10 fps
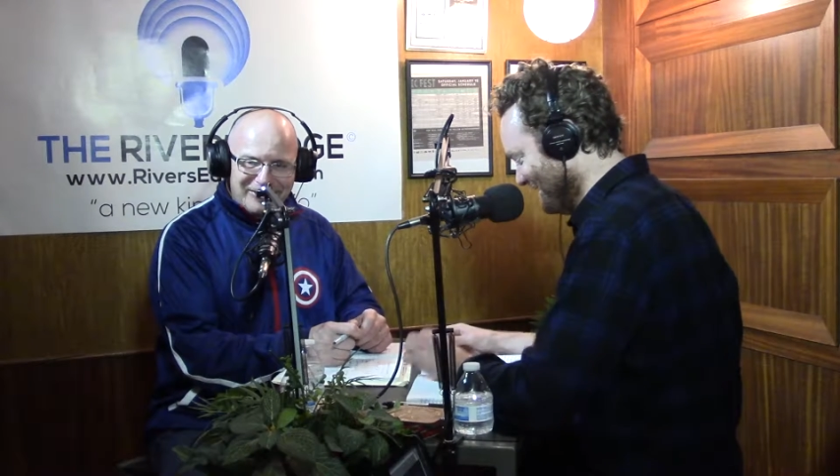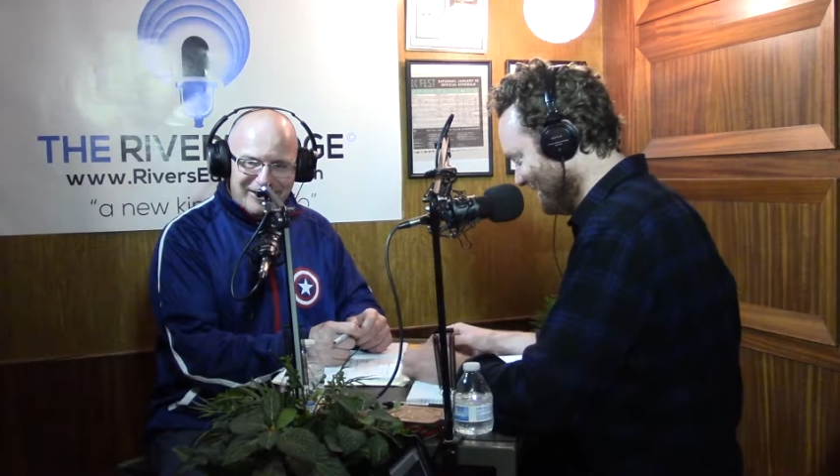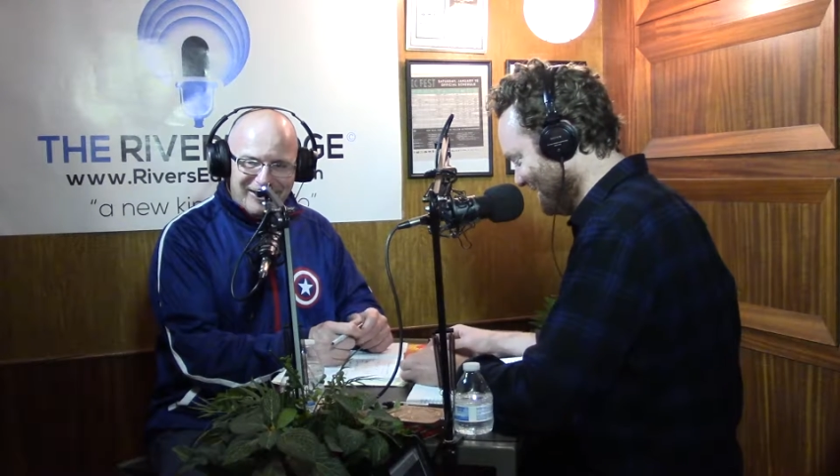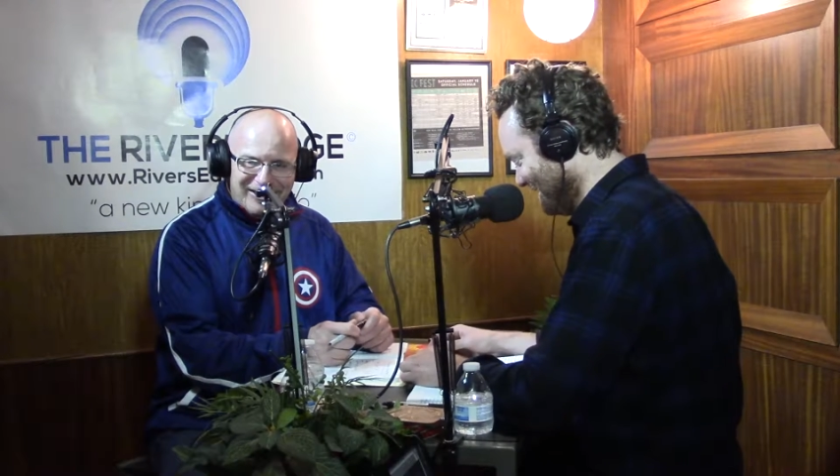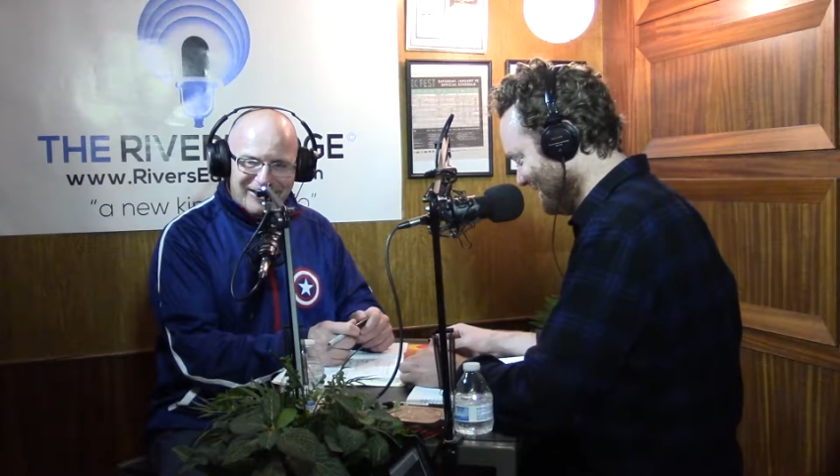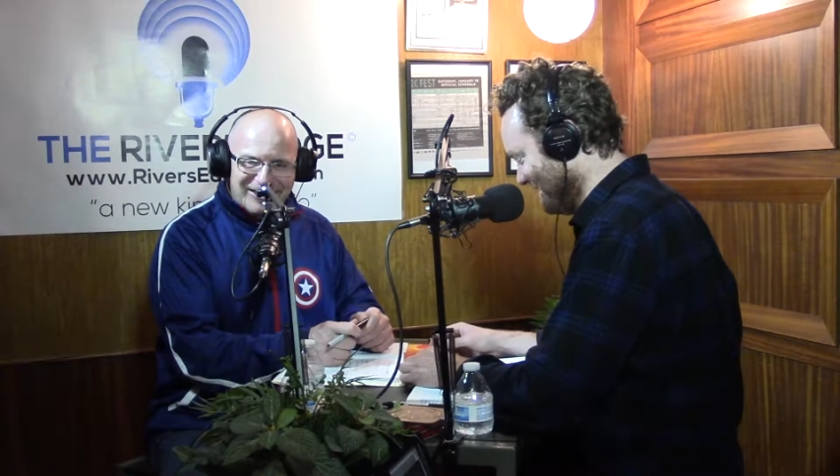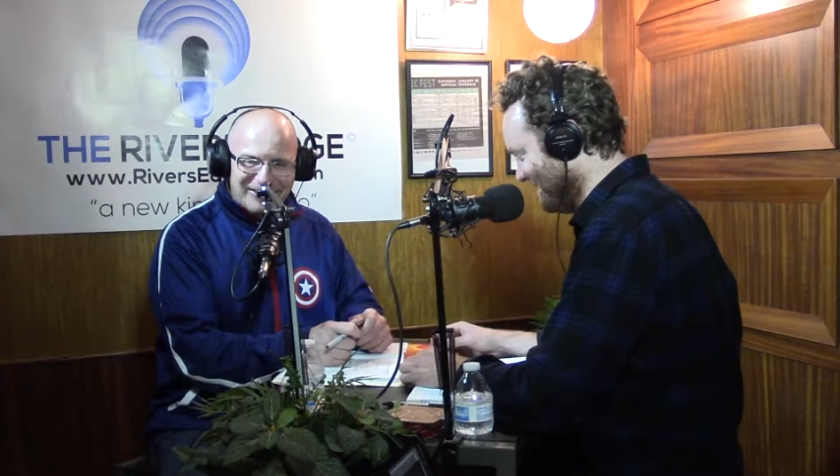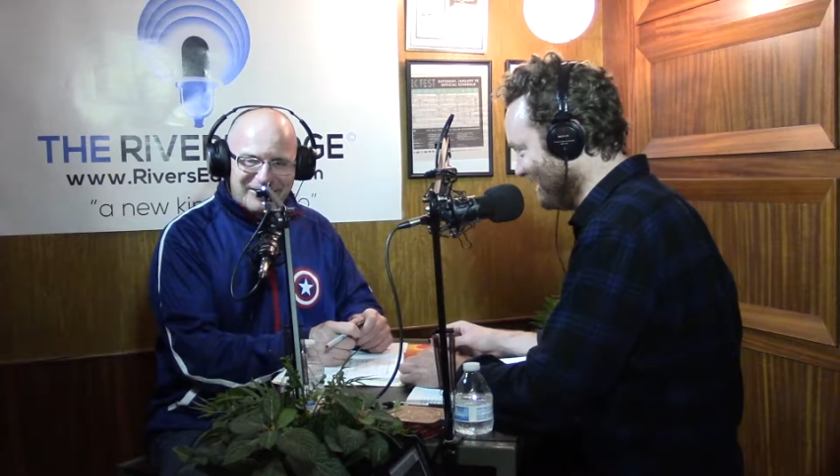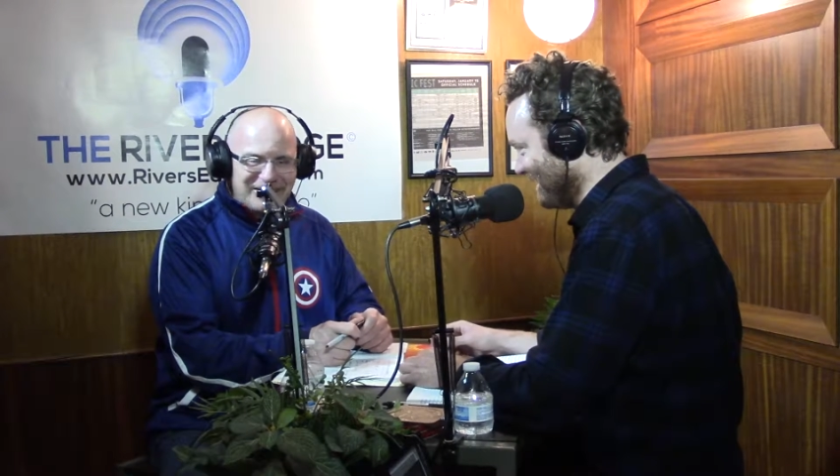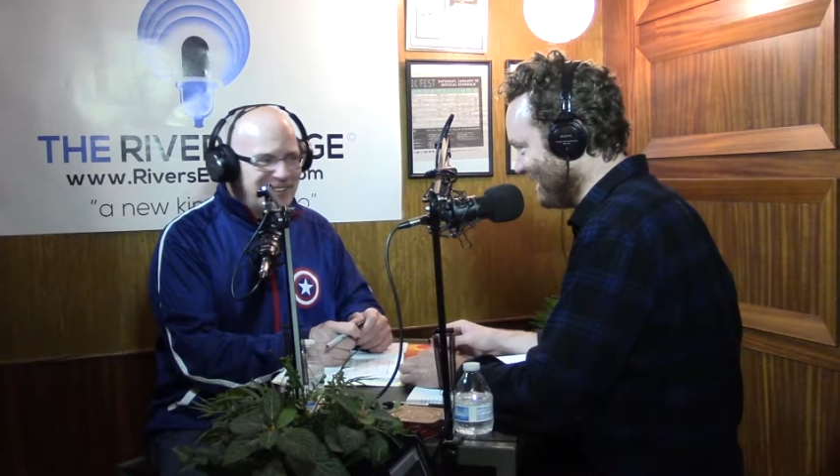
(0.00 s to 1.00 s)
Oh,
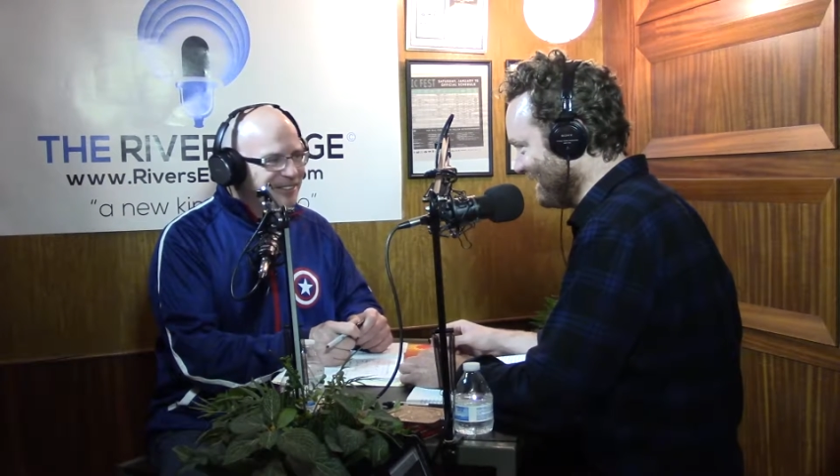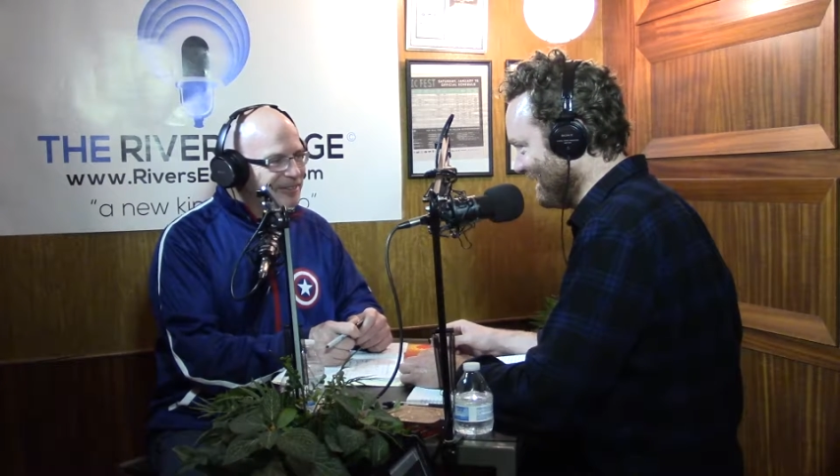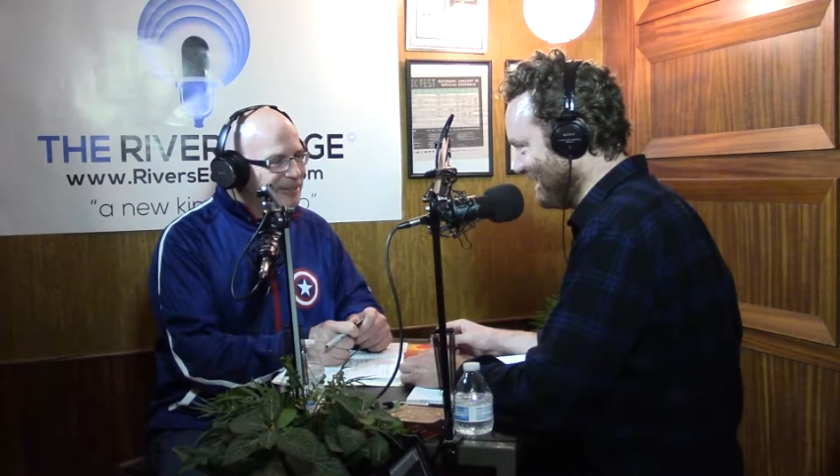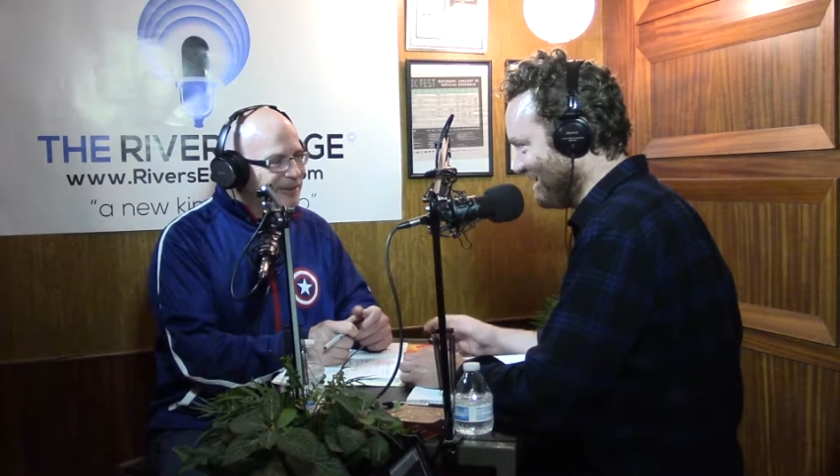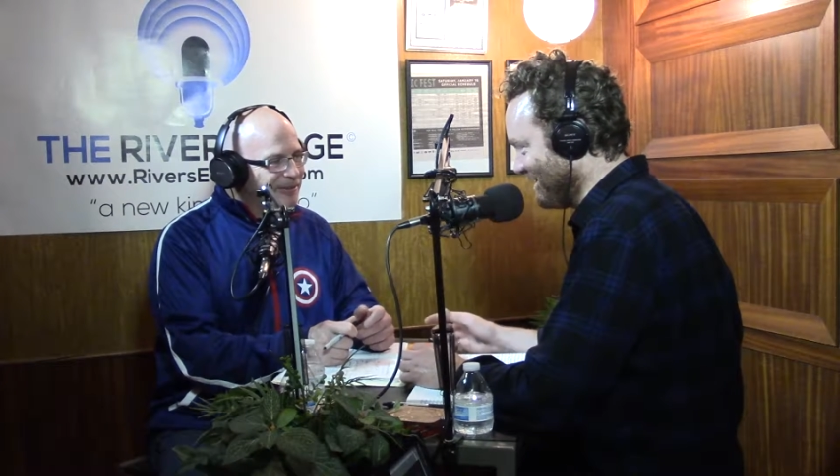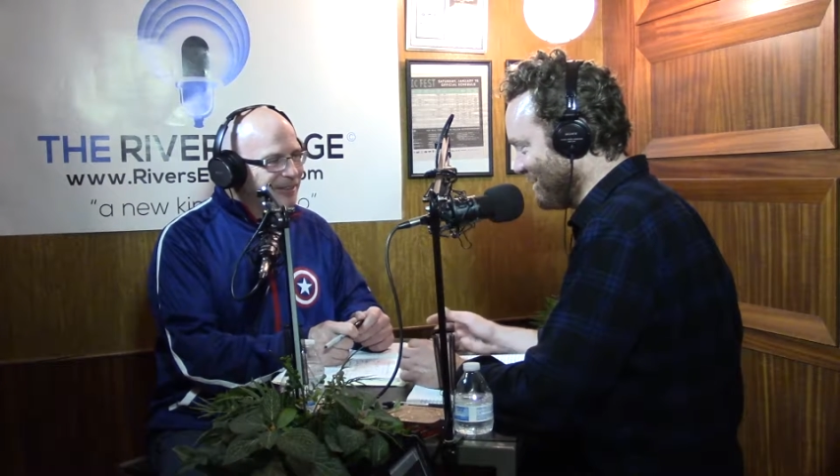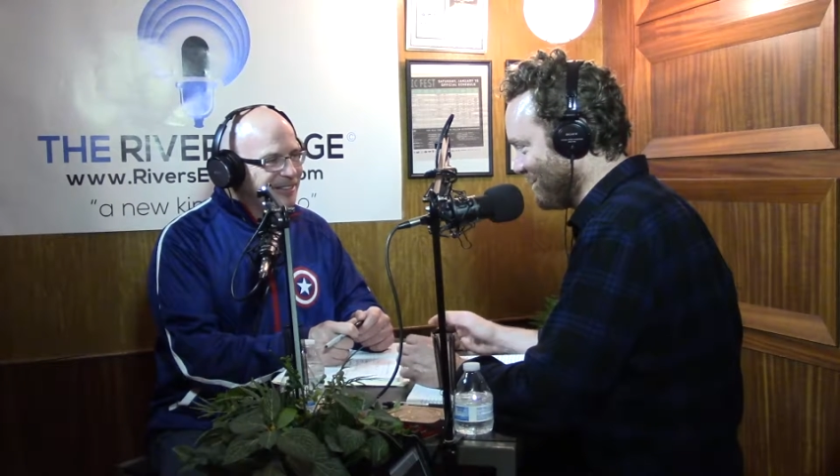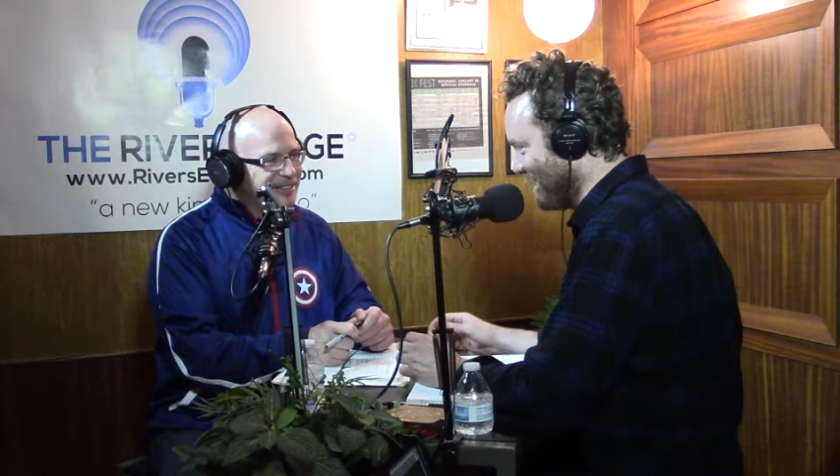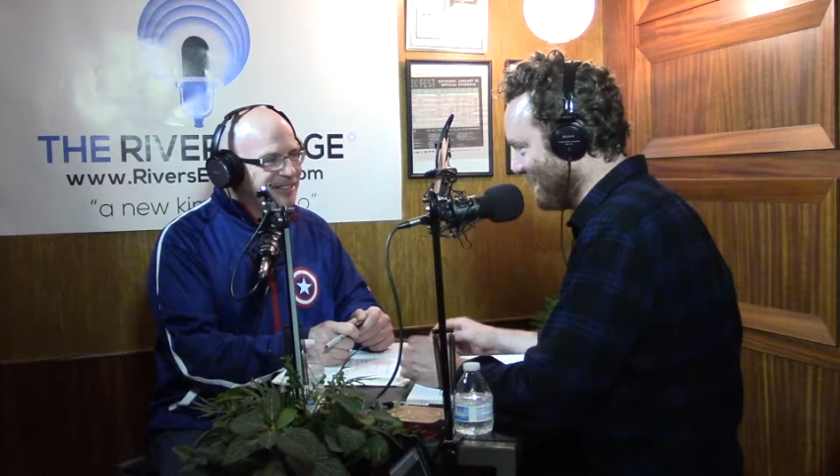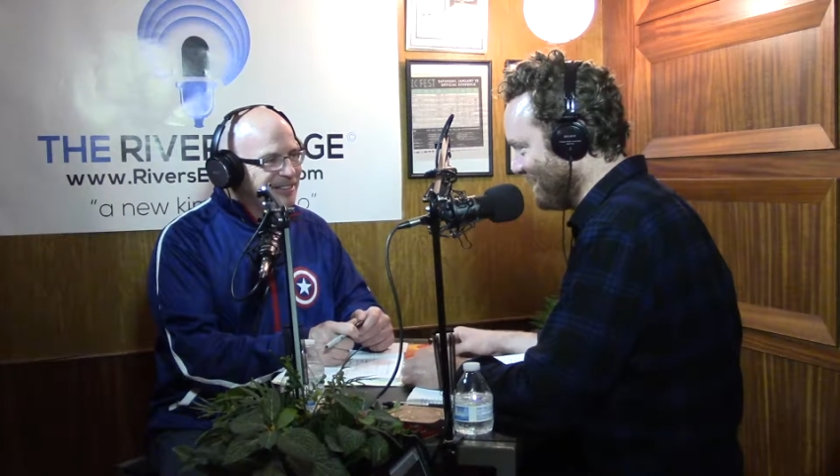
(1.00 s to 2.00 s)
I'm good. I don't know
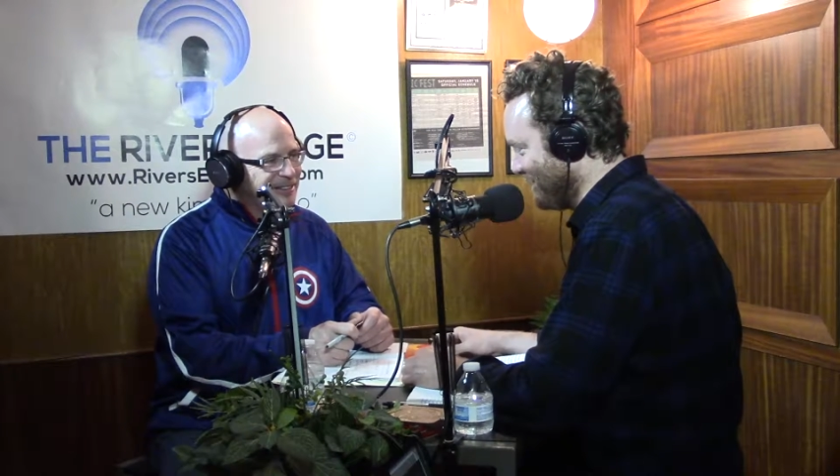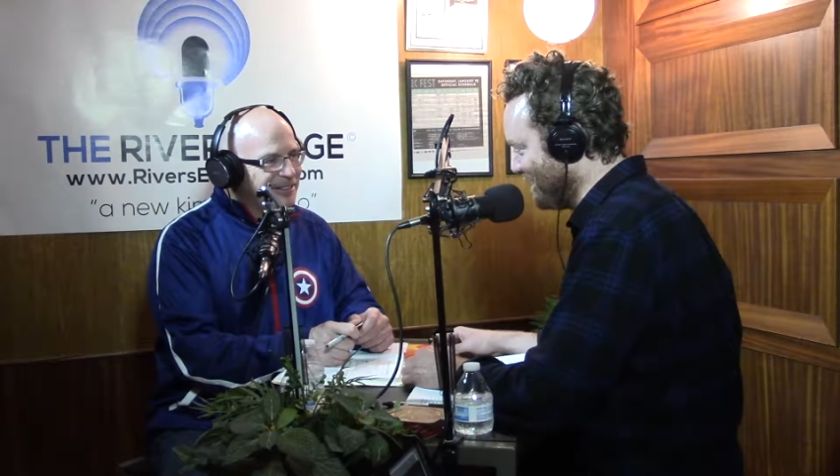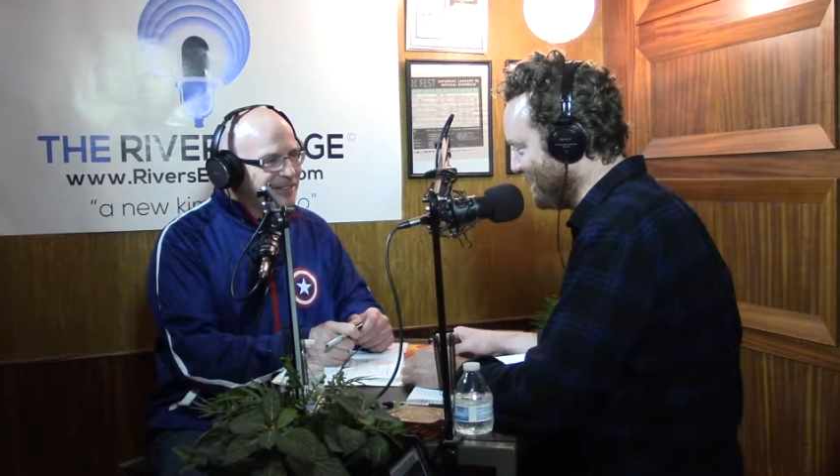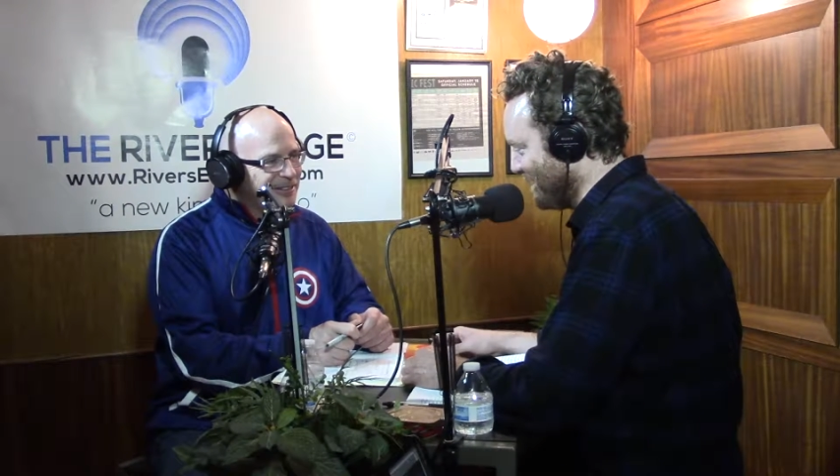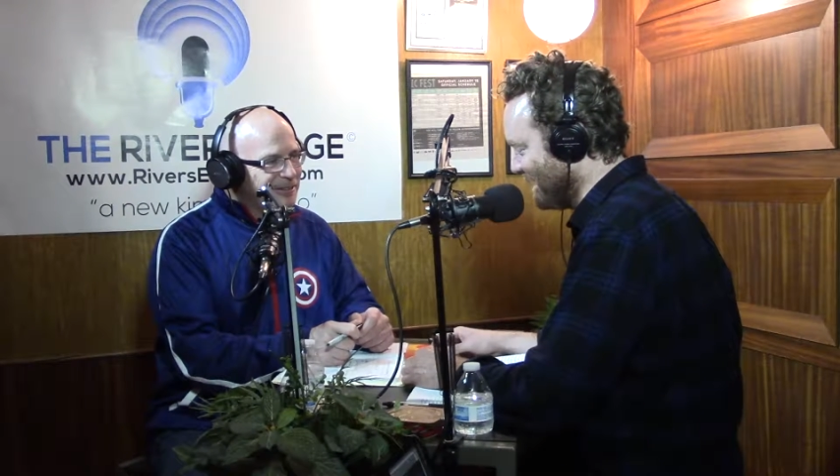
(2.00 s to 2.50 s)
why you would do